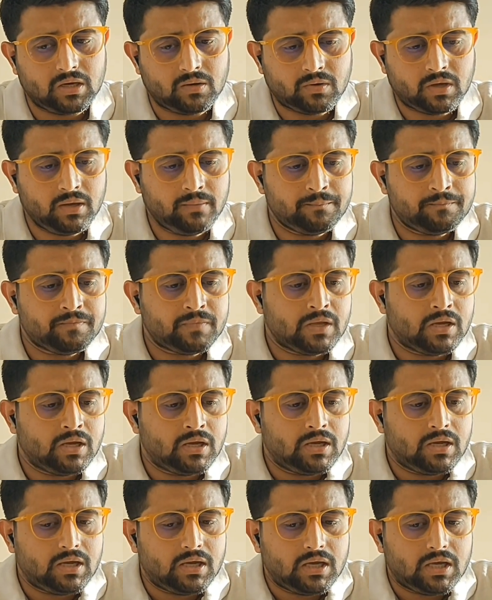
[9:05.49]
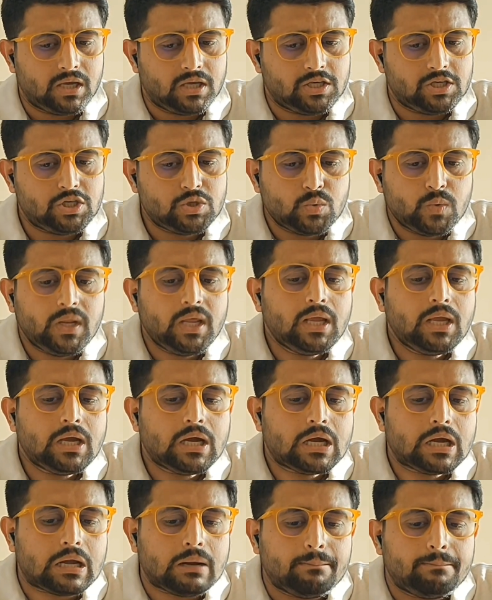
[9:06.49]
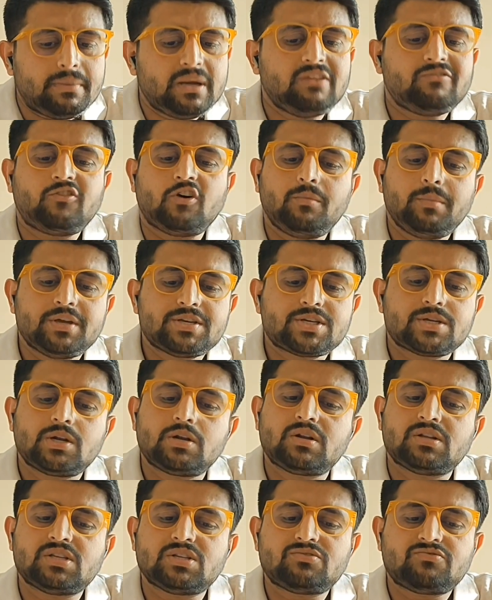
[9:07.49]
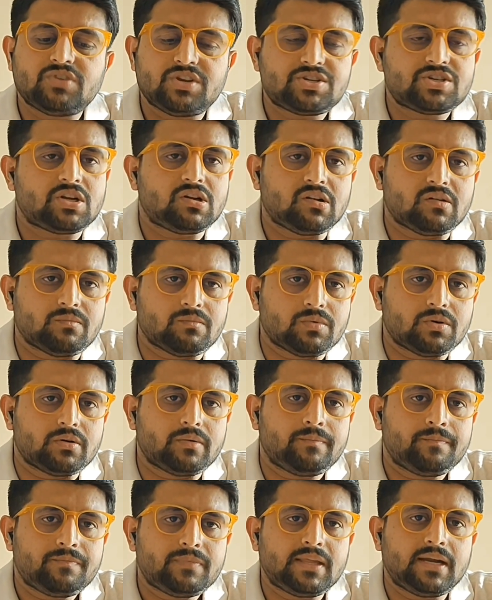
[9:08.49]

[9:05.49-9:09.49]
Okay, unique company formation or registration number